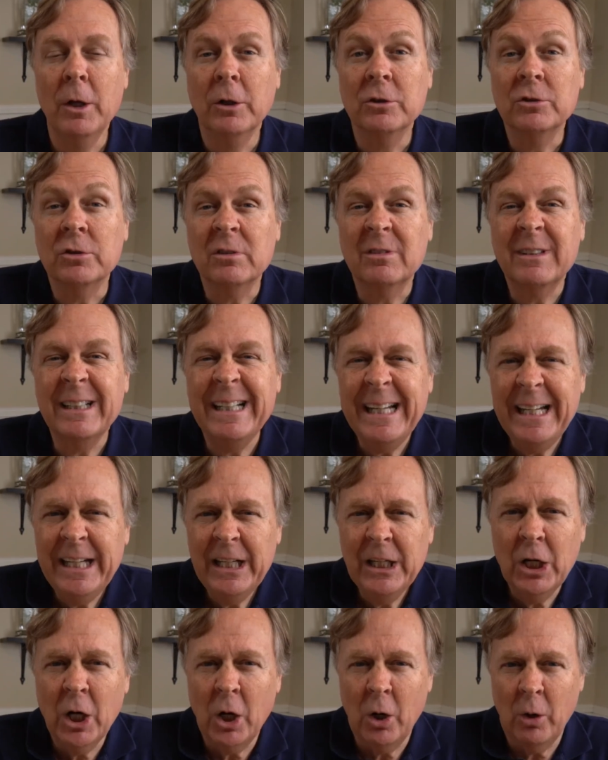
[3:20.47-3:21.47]
So it's the
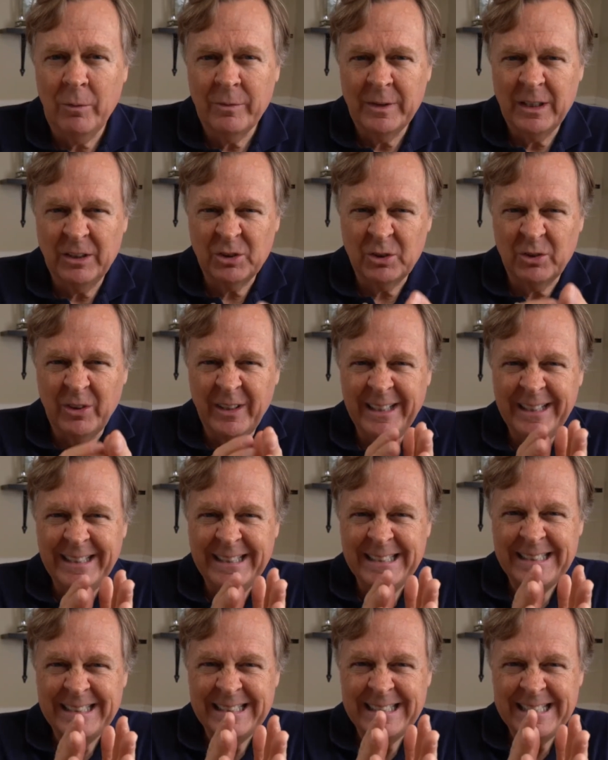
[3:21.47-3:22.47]
ego that's creating
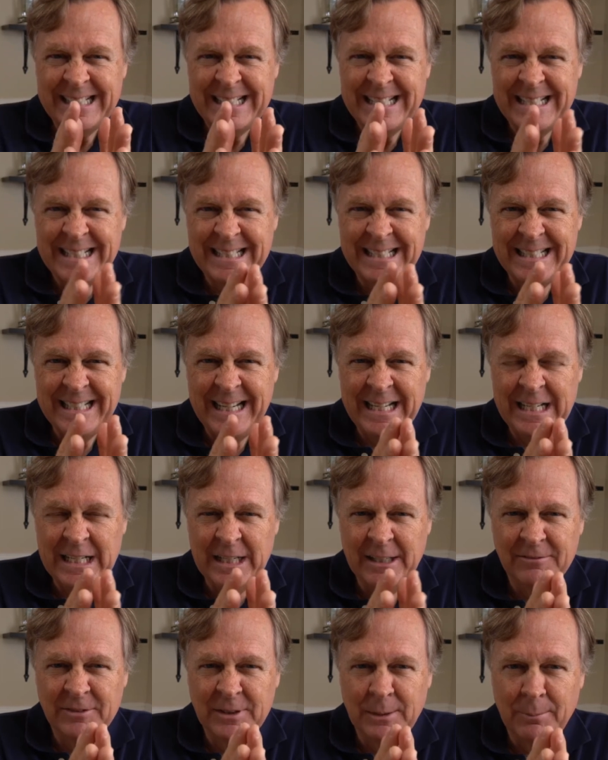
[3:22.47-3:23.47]
this state
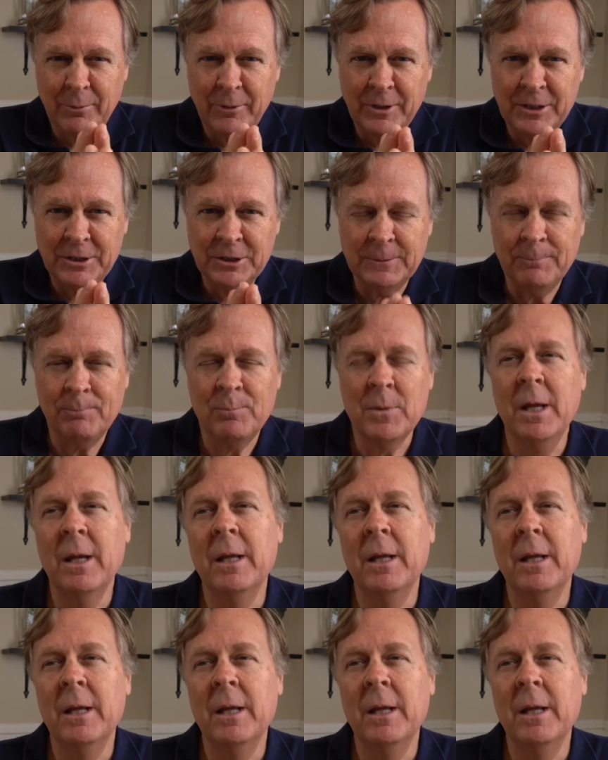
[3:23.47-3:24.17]
of separation.